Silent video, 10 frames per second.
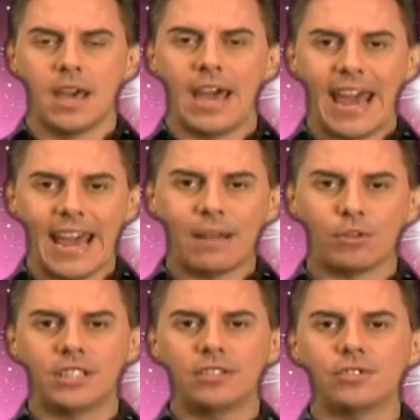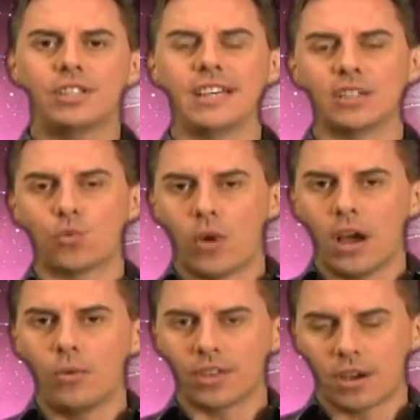And what's interesting as
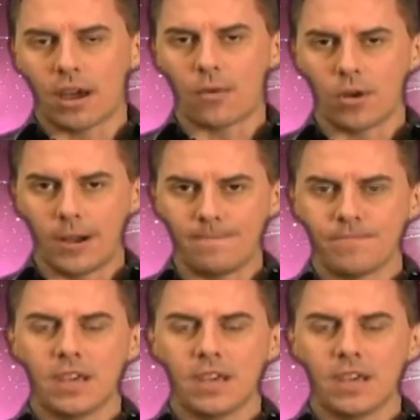well with Chiron